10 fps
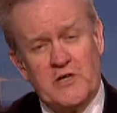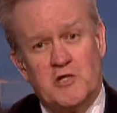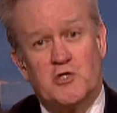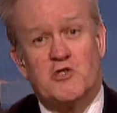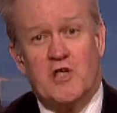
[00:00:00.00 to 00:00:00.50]
an
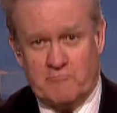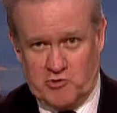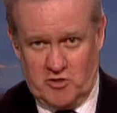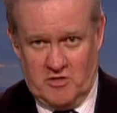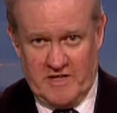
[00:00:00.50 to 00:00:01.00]

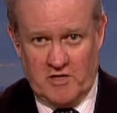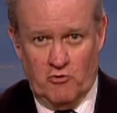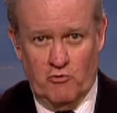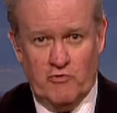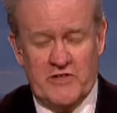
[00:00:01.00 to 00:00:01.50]
exceptionally
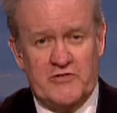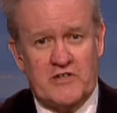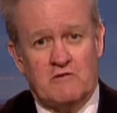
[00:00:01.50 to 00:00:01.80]
cold winter.